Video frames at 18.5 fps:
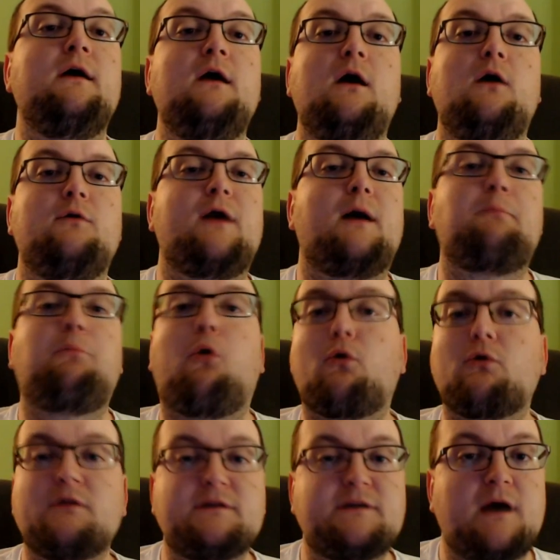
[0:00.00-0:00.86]
We got
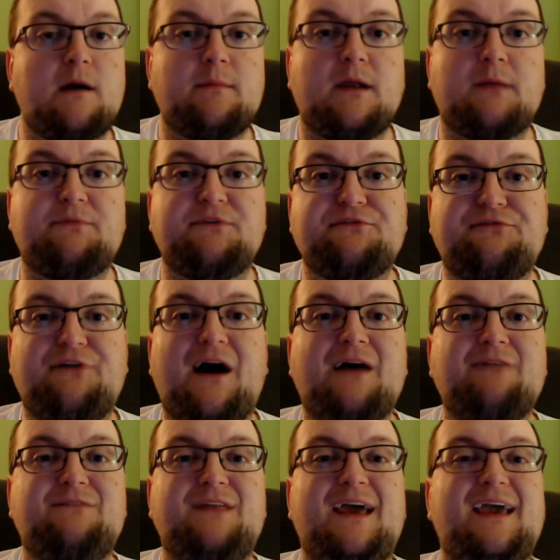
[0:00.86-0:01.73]
Portland coming up in
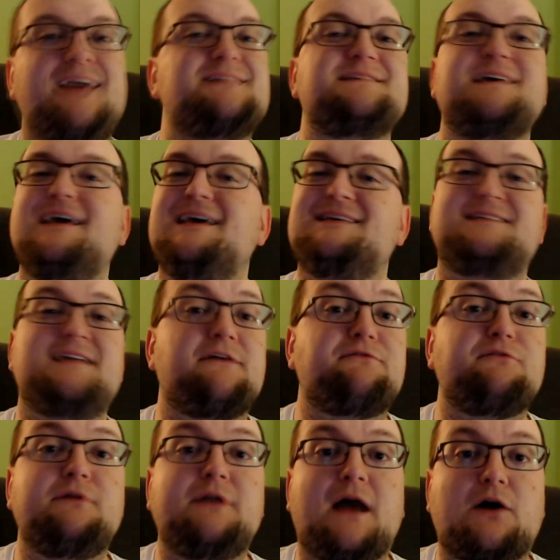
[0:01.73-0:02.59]
5 days. He's
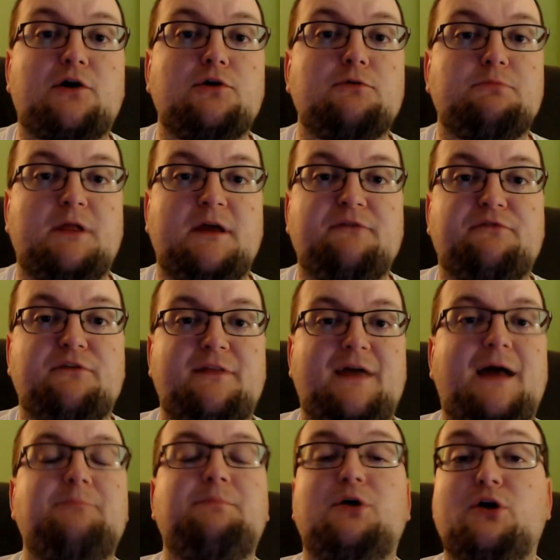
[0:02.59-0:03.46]
definitely not going to play for
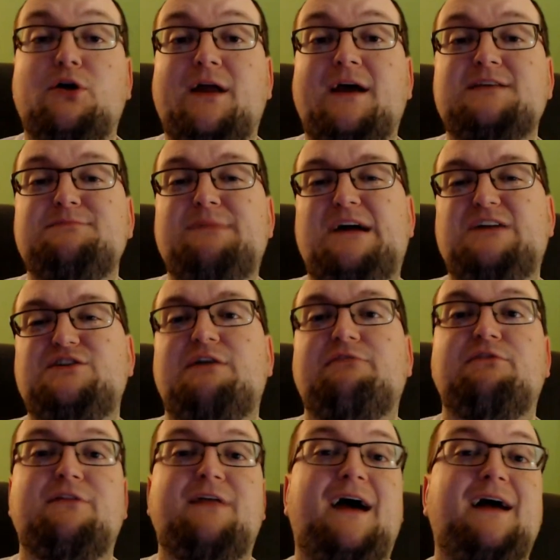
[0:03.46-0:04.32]
that, but our next match
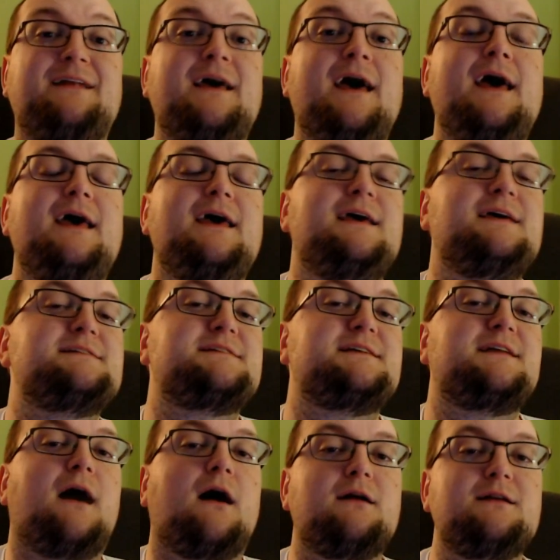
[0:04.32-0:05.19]
after that
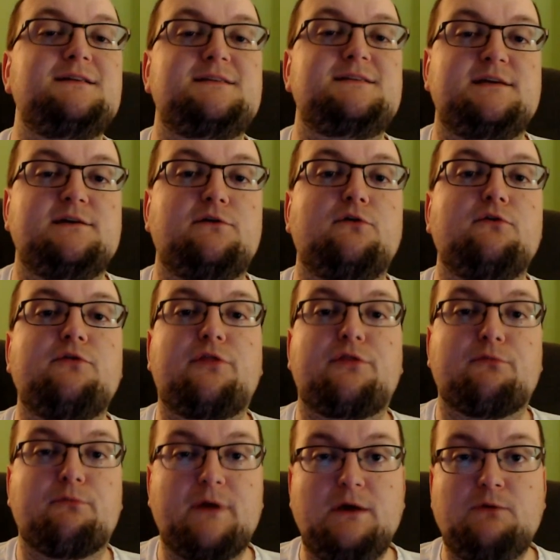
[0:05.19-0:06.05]
isn't until
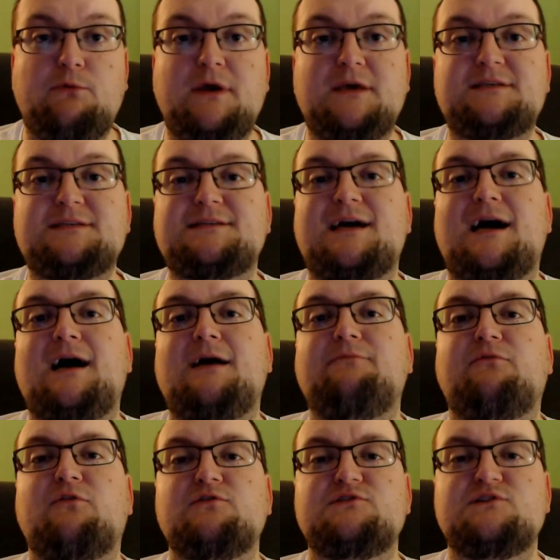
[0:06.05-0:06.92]
3 weeks'
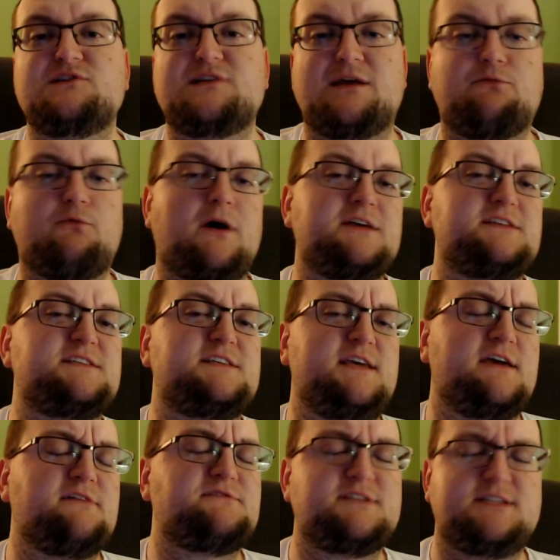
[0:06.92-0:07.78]
time versus
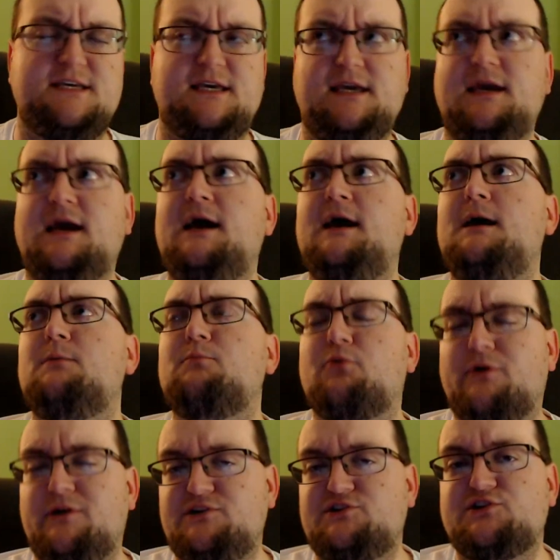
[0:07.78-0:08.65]
NYCFC.
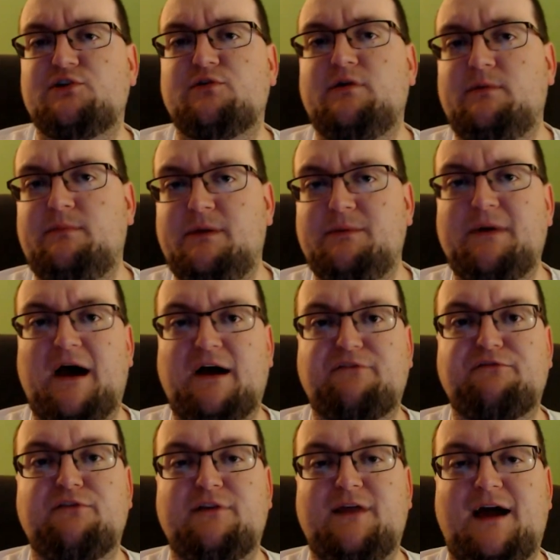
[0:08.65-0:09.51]
Pretty sure he'll be
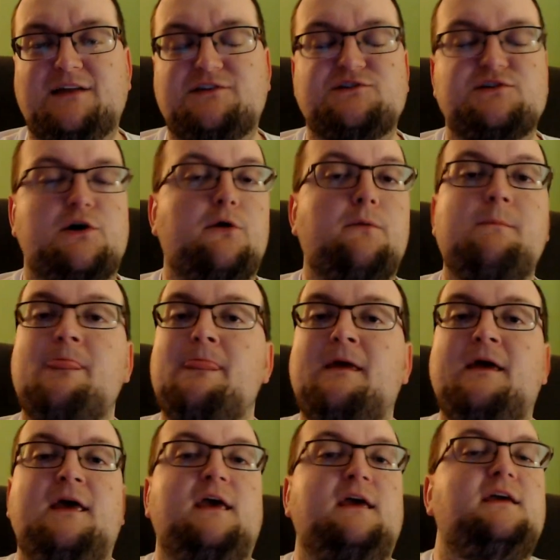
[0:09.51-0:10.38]
back for that. So
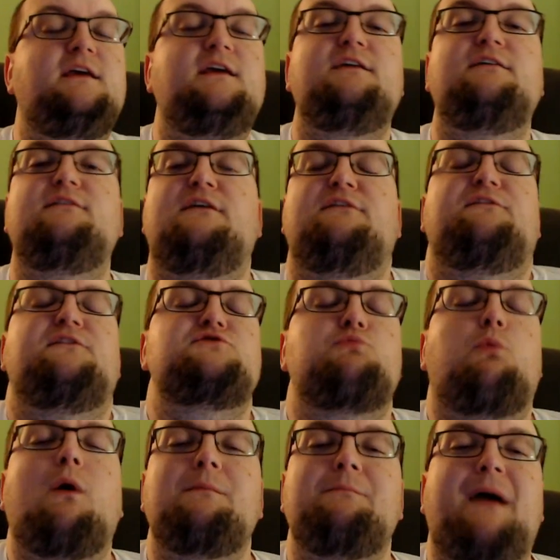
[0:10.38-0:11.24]
if it's
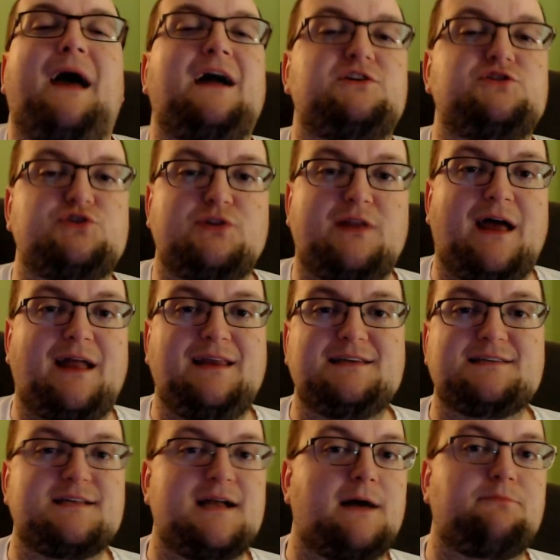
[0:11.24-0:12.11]
one match that
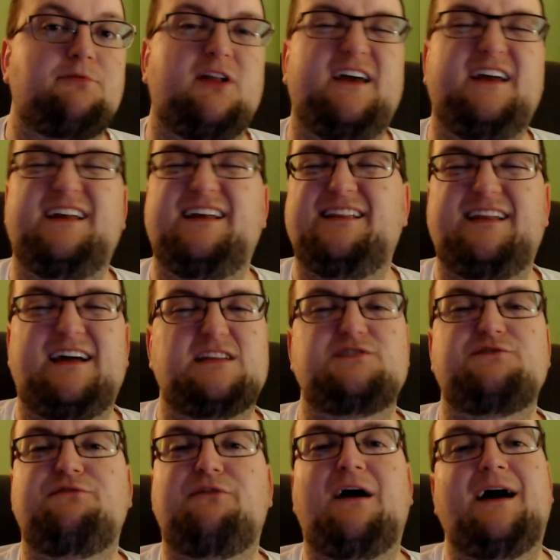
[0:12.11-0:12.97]
he's not playing in,
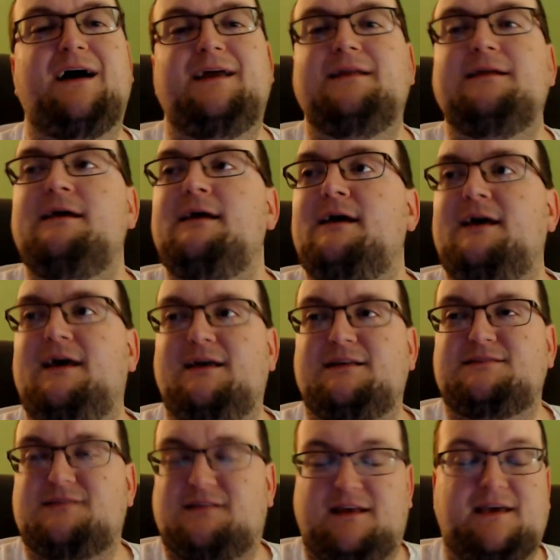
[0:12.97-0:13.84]
that's fine.
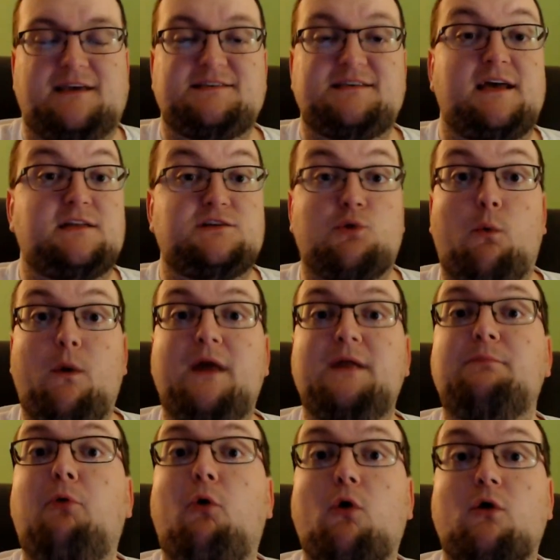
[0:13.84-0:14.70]
It's, like I said, it's away
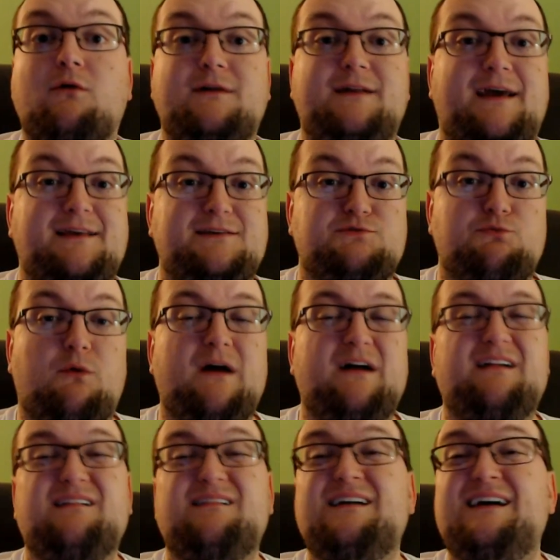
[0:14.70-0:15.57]
to Portland as
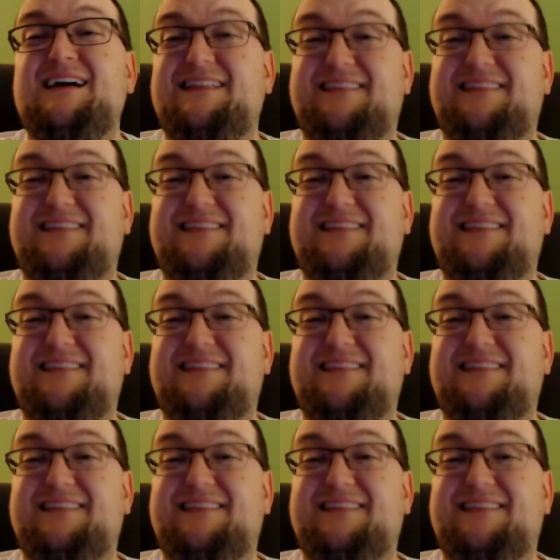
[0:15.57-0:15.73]
well.